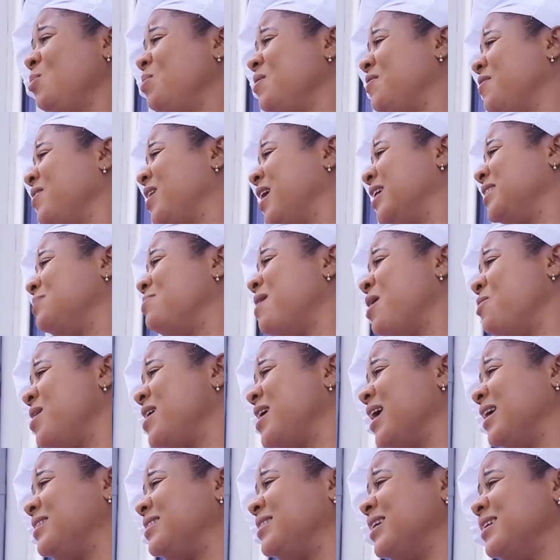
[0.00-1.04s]
Don't even get man
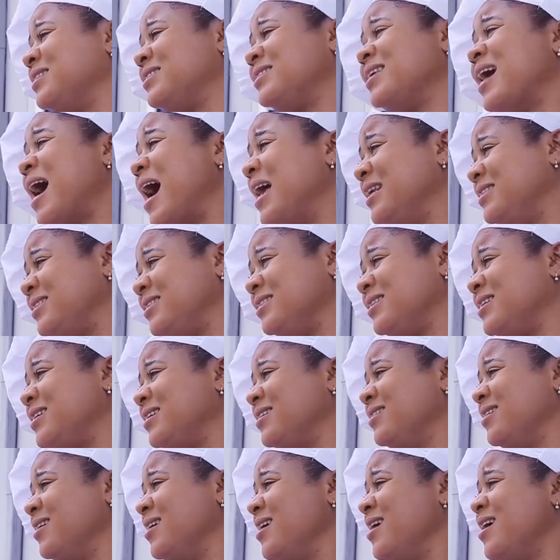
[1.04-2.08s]
where get sense. Isaac,
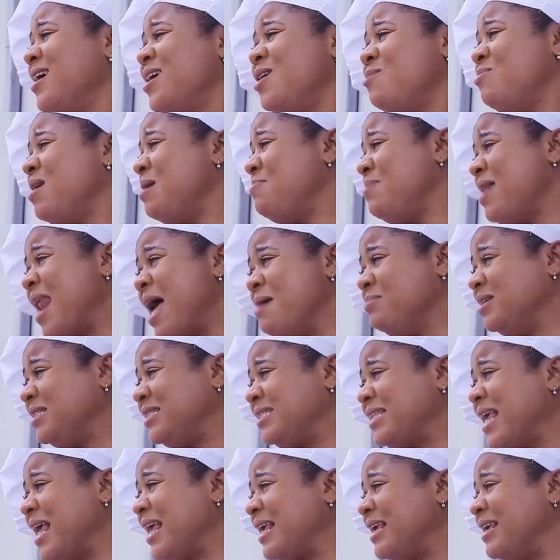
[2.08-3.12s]
where be like
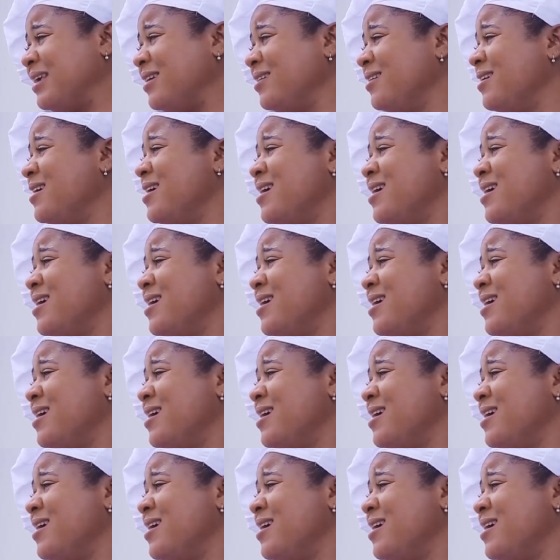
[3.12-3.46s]
mistake.